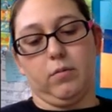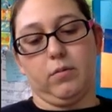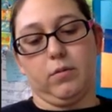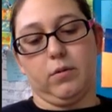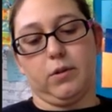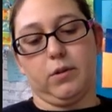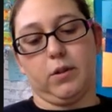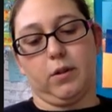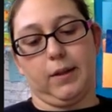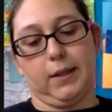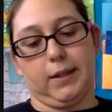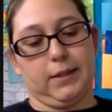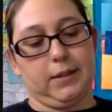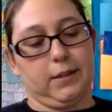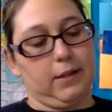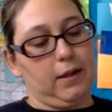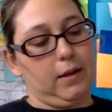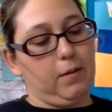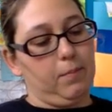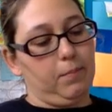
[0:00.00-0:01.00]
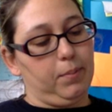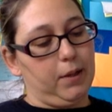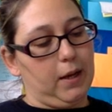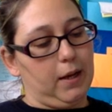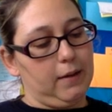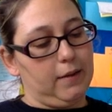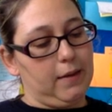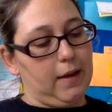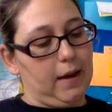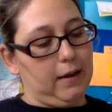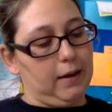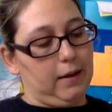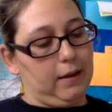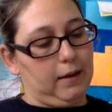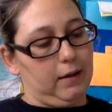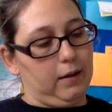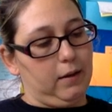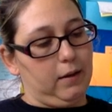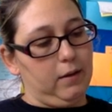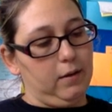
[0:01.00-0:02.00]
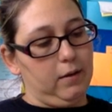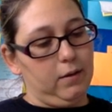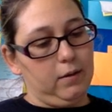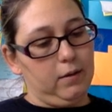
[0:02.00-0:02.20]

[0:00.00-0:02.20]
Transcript: So let's plug that in.